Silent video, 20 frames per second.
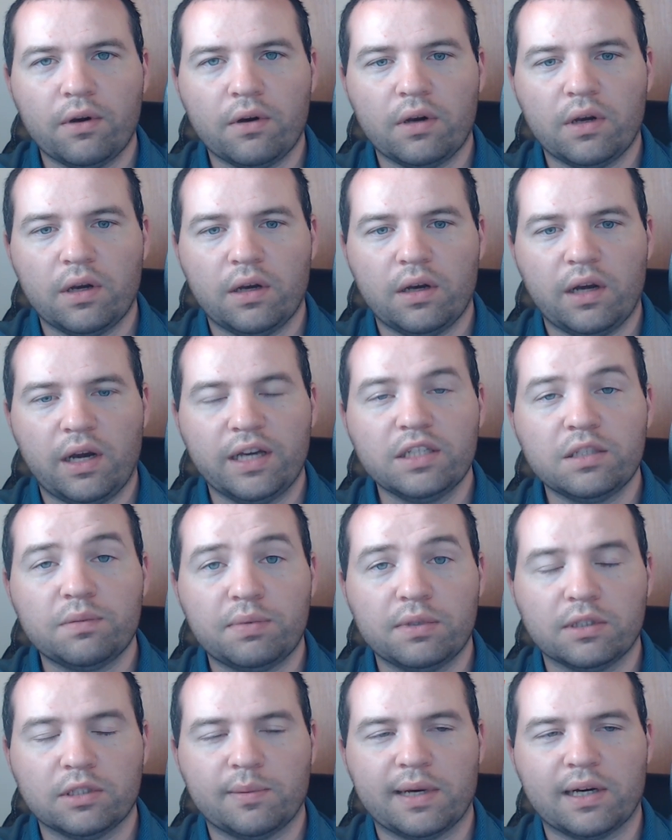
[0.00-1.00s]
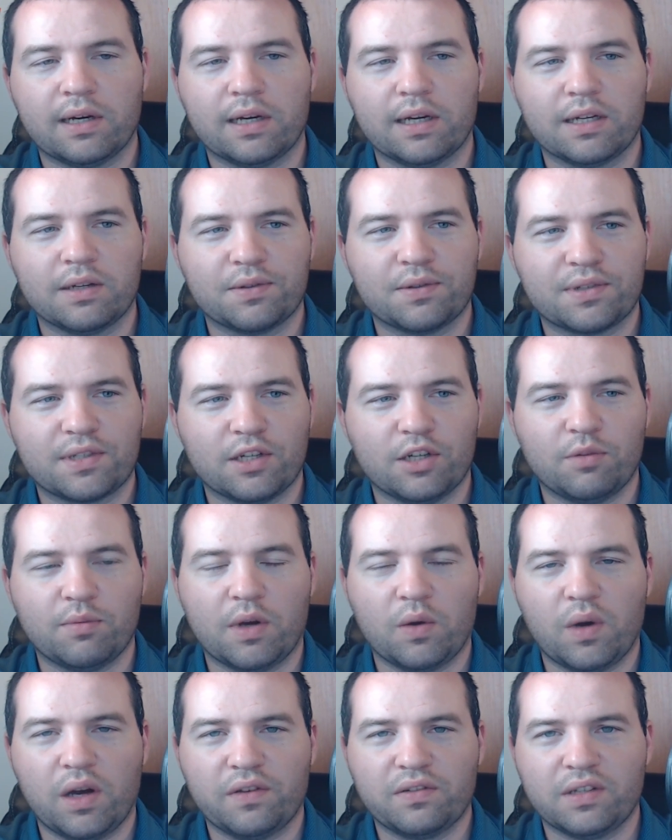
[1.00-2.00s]
uh, eyes peeled about. I was telling my
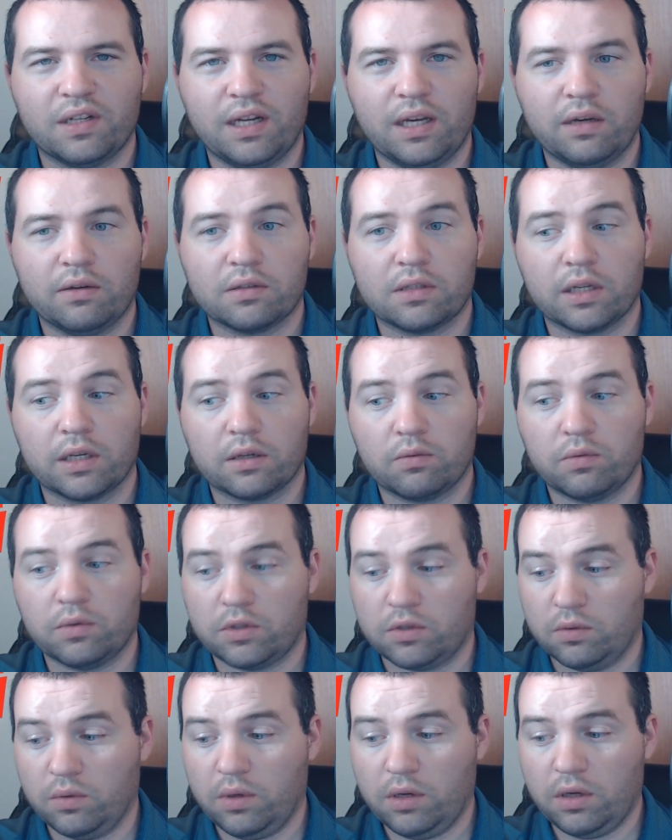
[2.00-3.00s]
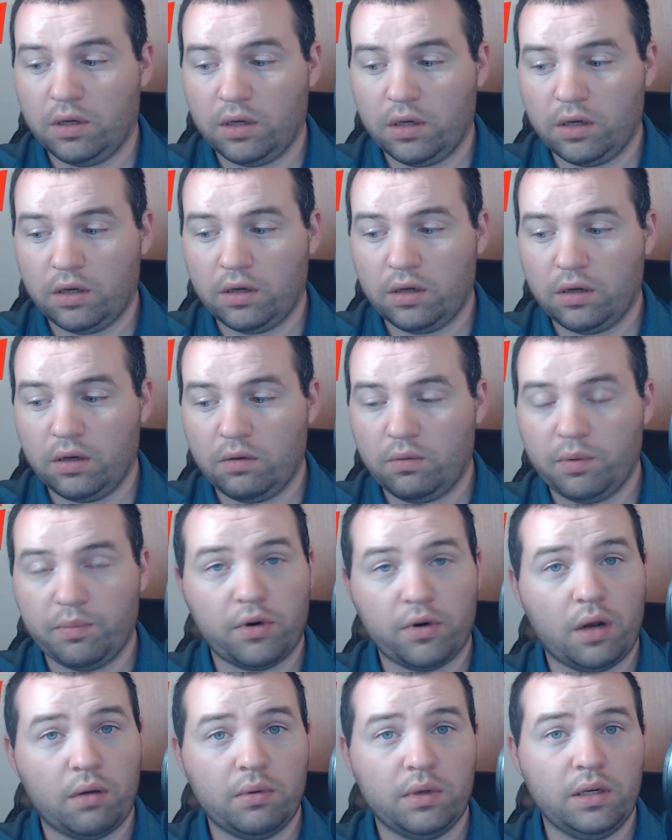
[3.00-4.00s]
wife today. I was like, well, so we uh, we
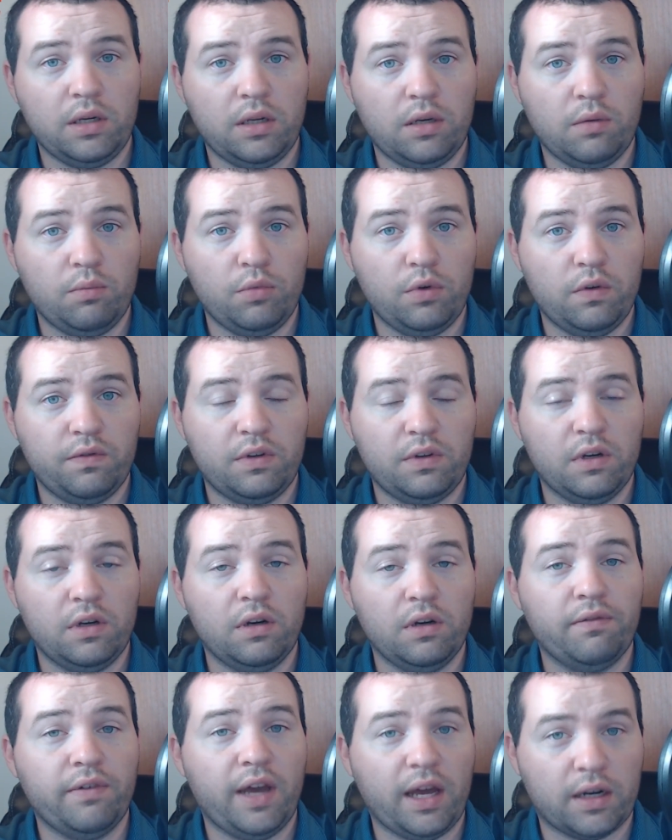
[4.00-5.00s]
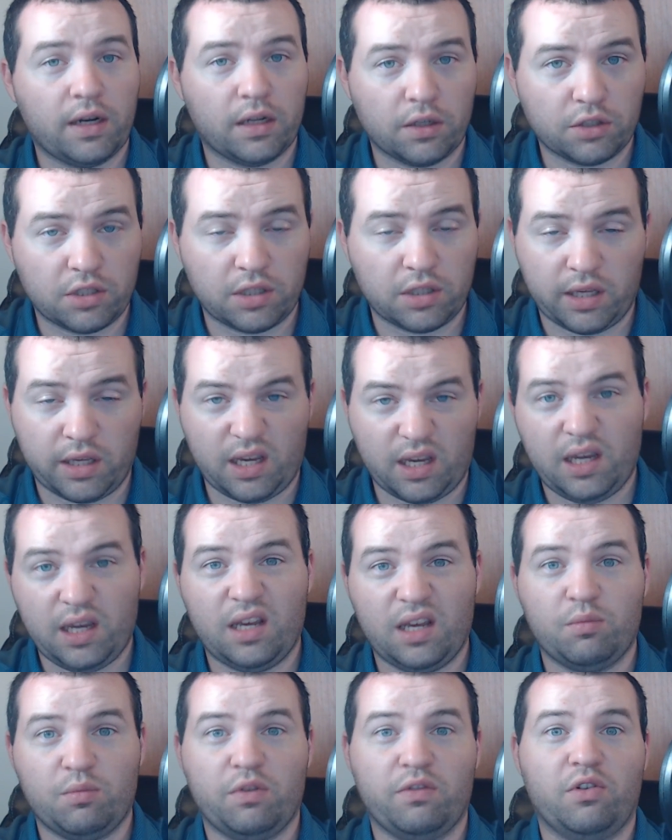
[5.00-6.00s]
probably need to move to Nevada. She's like, I
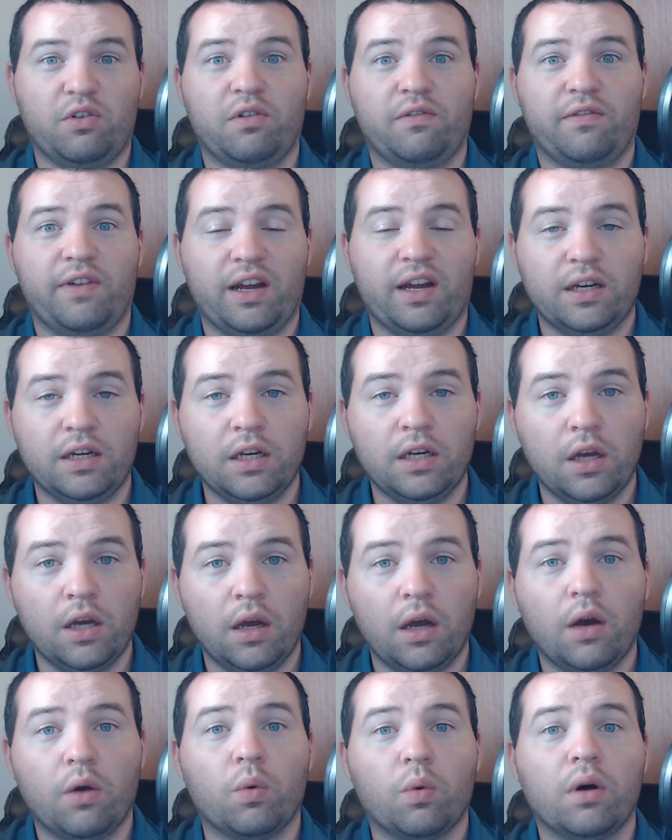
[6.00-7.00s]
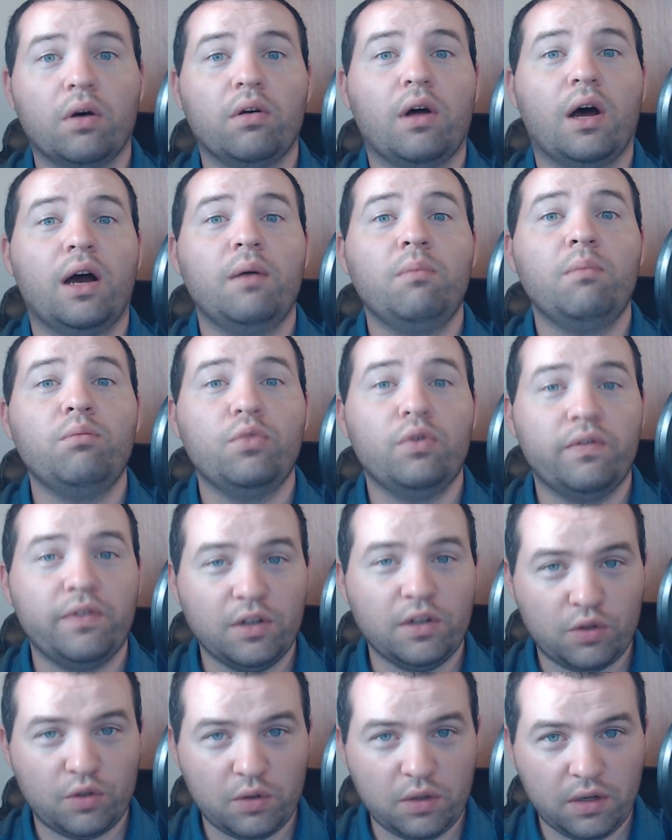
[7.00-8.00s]
ain't moving to Nevada. Well, I'm
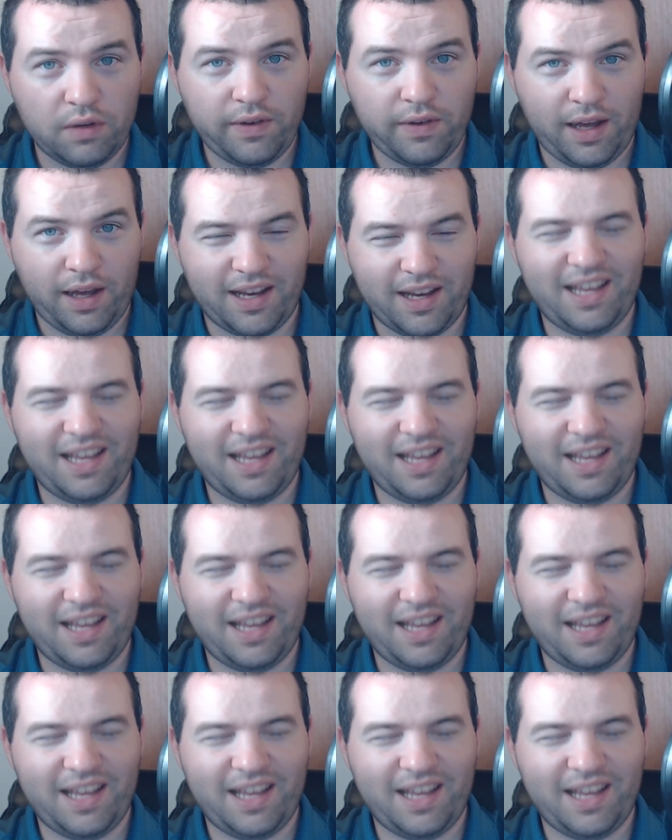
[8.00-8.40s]
moving to Nevada.